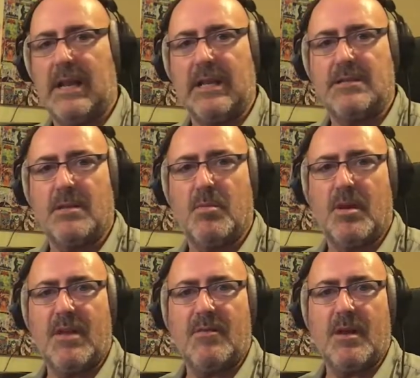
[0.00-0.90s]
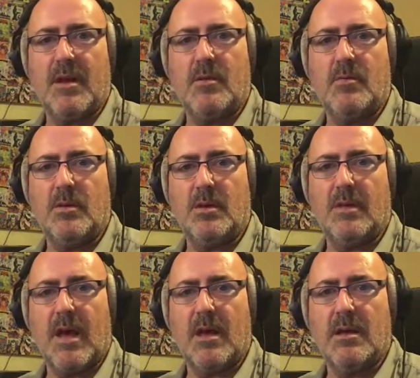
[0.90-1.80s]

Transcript: collection of the blood? I never know whether they're.